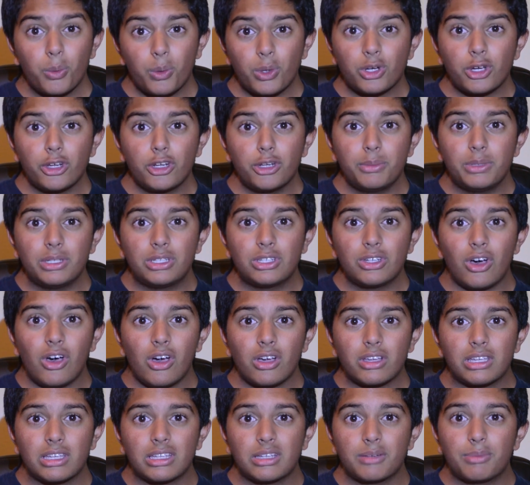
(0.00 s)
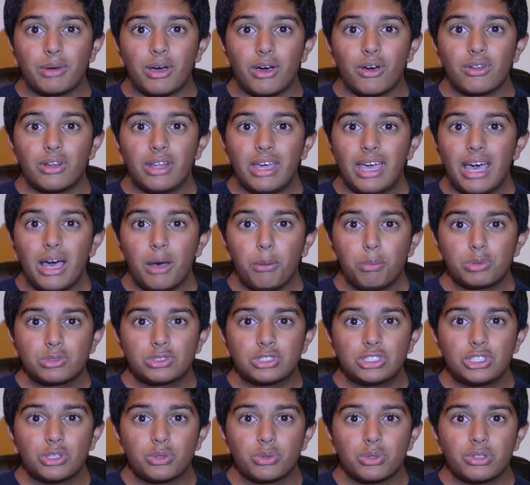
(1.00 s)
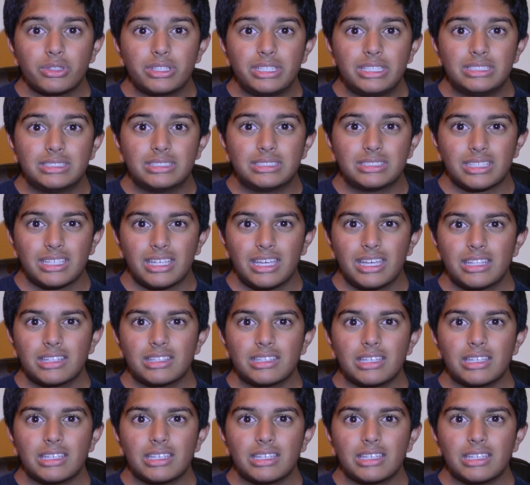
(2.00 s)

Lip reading: we're going to be talking about Apple's new release,